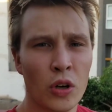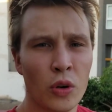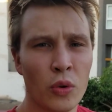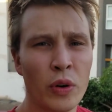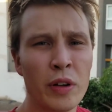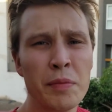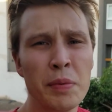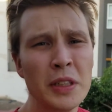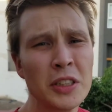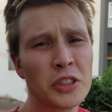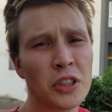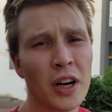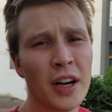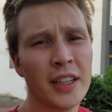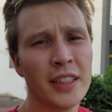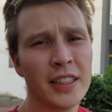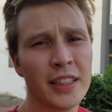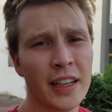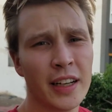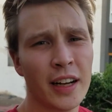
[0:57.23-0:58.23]
We've been
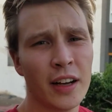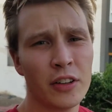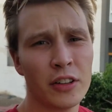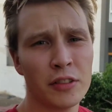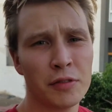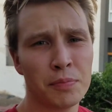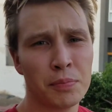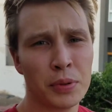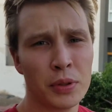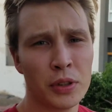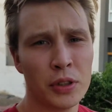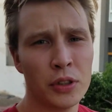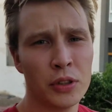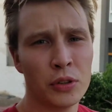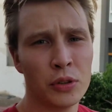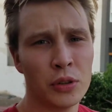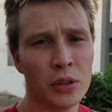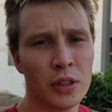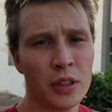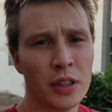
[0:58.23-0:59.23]
trying to get out of
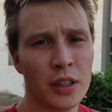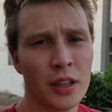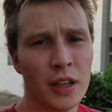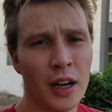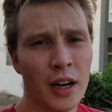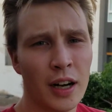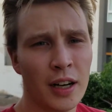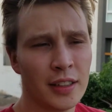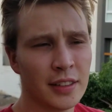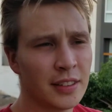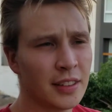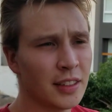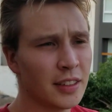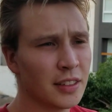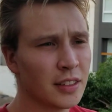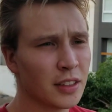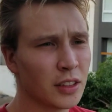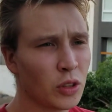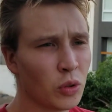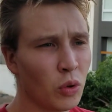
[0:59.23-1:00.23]
Peru uh,
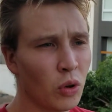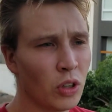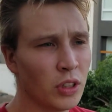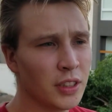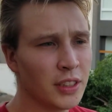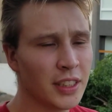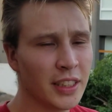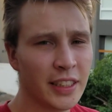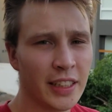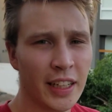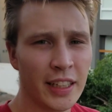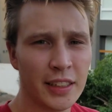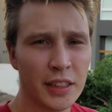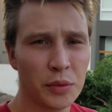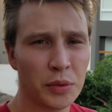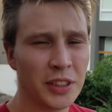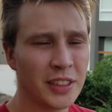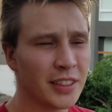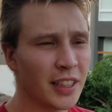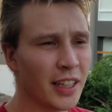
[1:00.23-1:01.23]
since the quarantine ended.
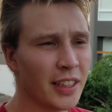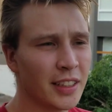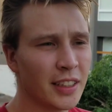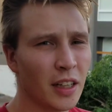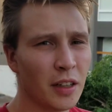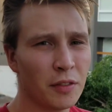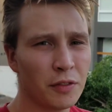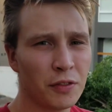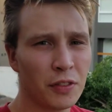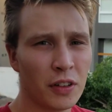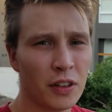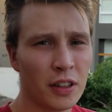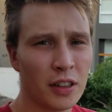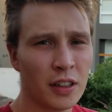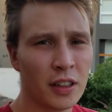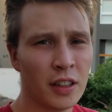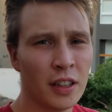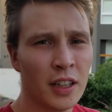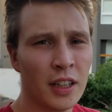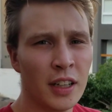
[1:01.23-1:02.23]
We signed up
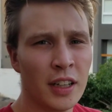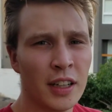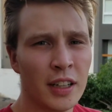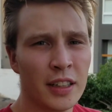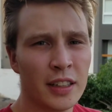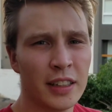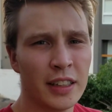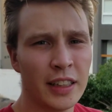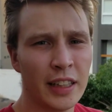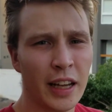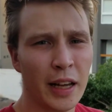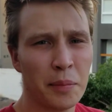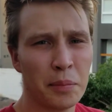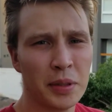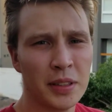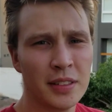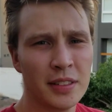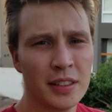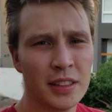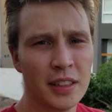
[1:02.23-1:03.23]
for the
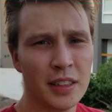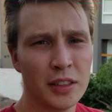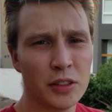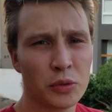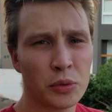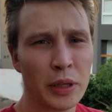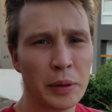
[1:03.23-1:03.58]
embassy's